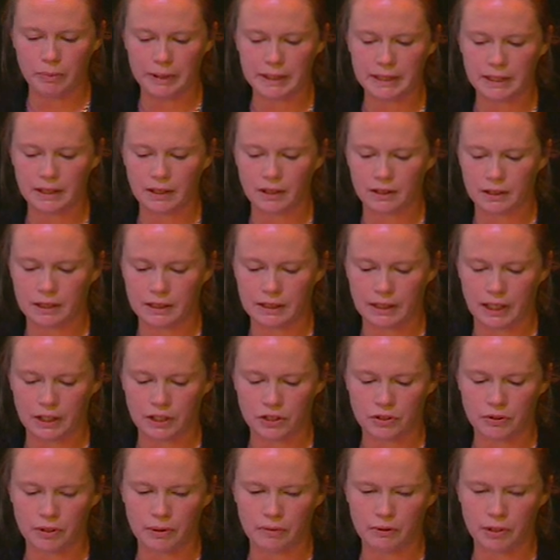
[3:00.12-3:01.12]
meeting our
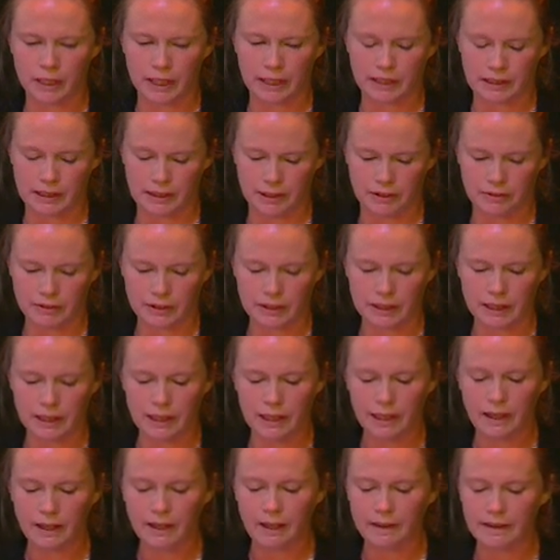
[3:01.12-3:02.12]
statutory objectives,
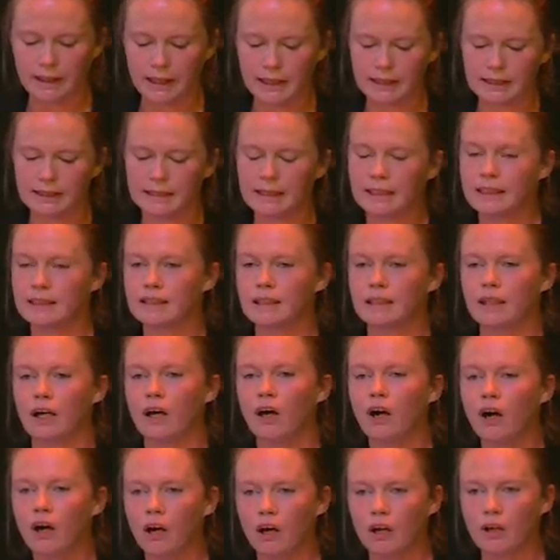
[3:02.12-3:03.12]
and they sit at the
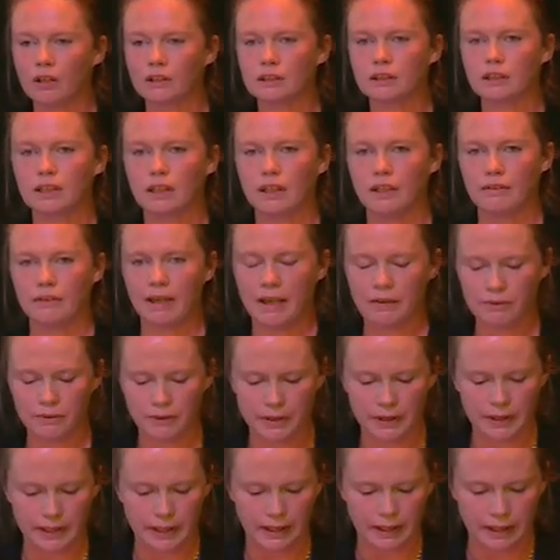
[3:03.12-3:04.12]
heart of
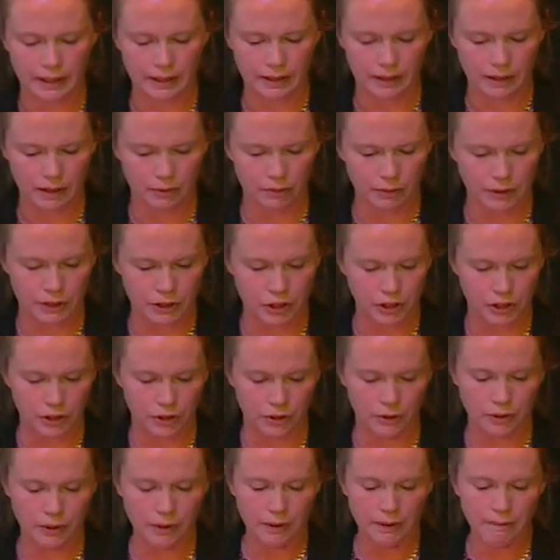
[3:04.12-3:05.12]
everything that we
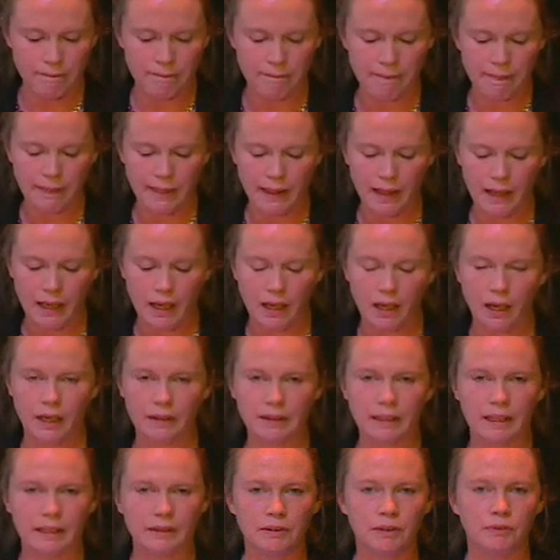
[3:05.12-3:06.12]
do.
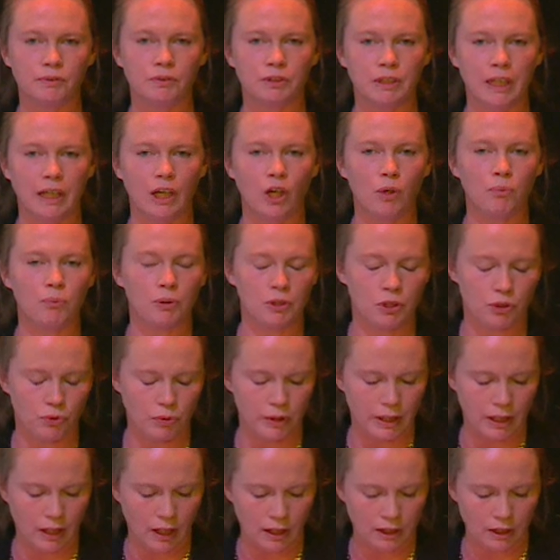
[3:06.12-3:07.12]
And they to help us
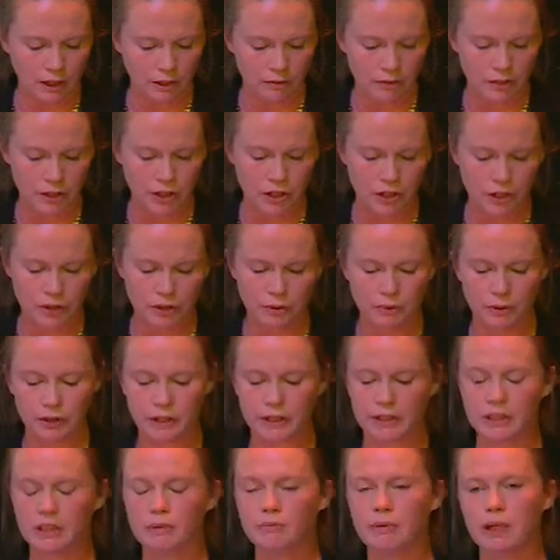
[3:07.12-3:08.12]
realise our vision, which
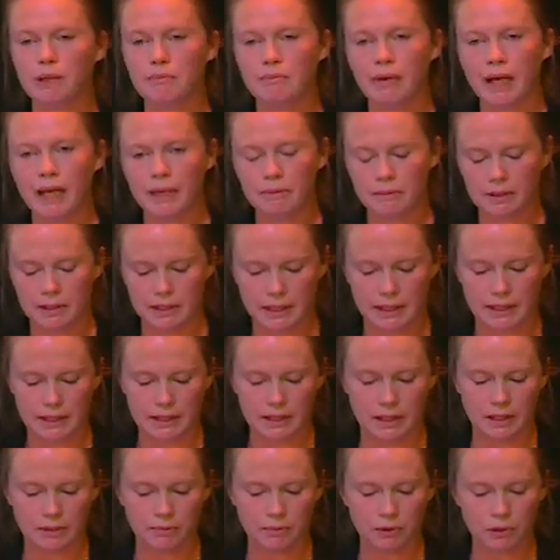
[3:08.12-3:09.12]
is to make payment
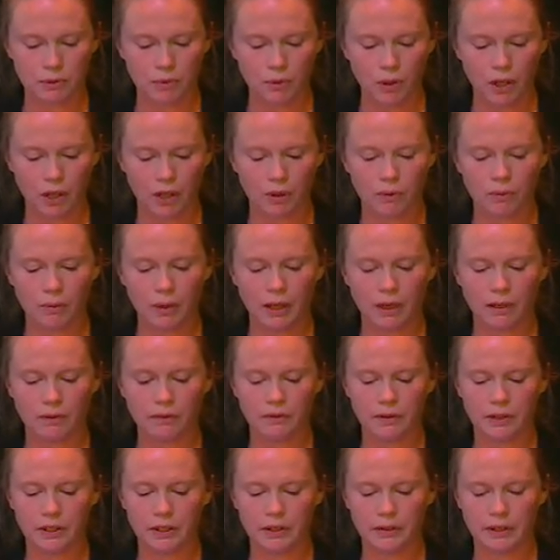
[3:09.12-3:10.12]
systems work well
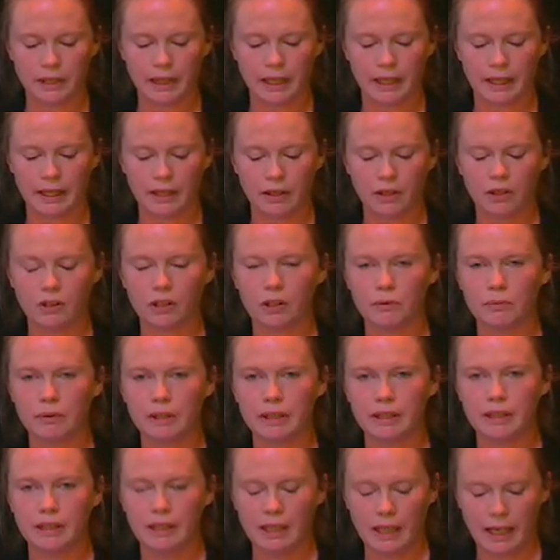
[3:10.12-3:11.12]
for the UK
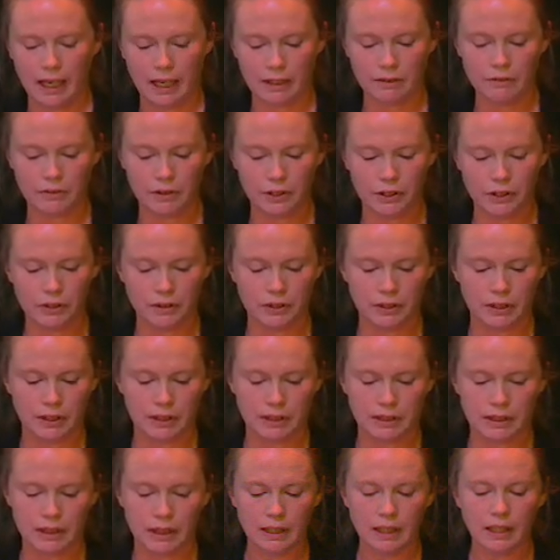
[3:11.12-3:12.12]
economy and for
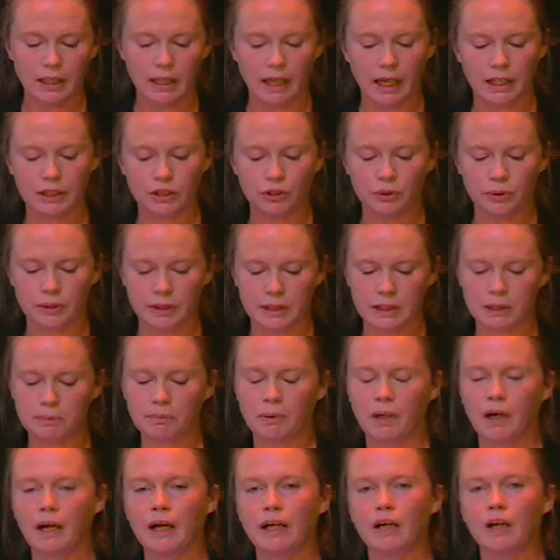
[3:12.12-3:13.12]
users, and to
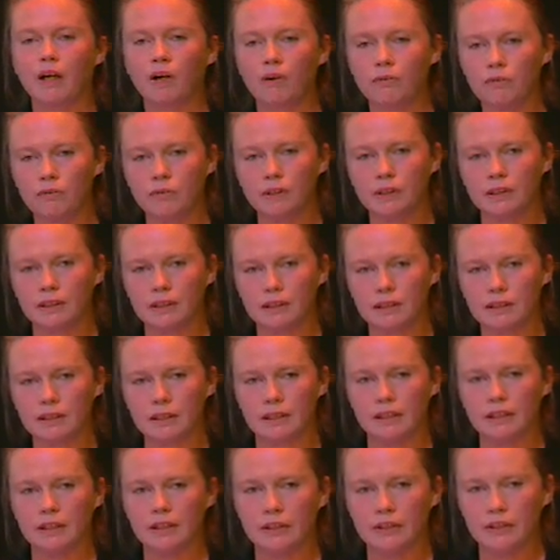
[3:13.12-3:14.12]
inspire confidence
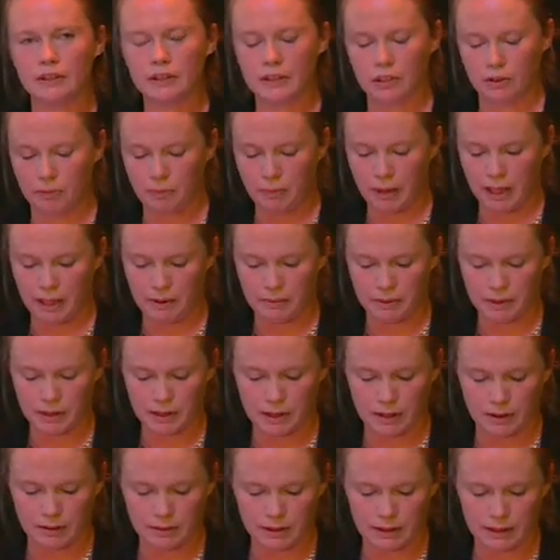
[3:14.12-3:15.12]
in the use of payment
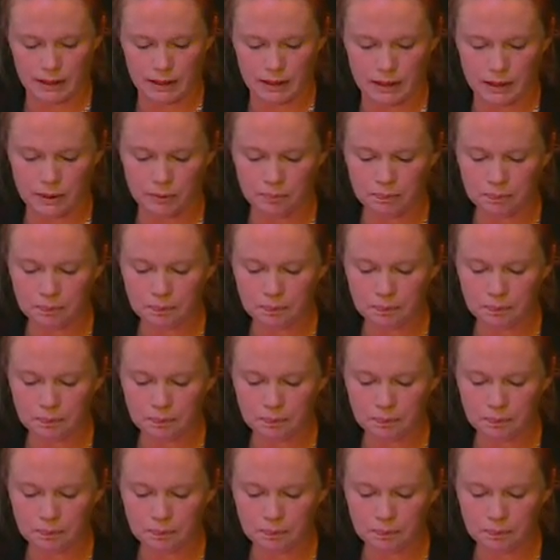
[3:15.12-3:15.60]
services.